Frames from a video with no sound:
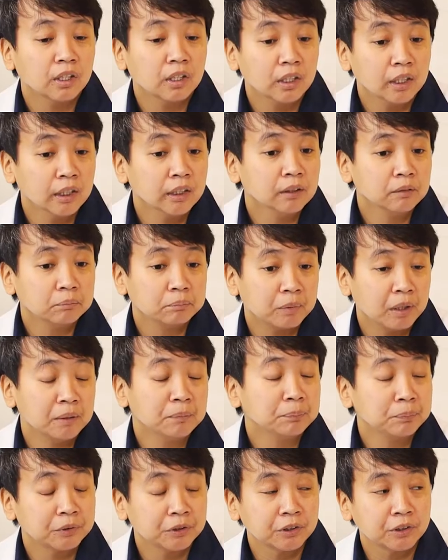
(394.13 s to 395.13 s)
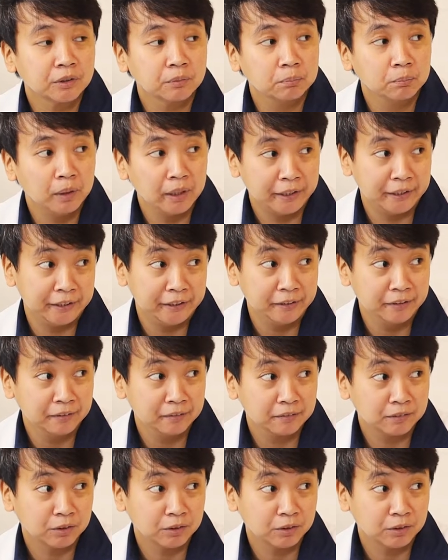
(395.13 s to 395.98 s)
the heart pumps blood.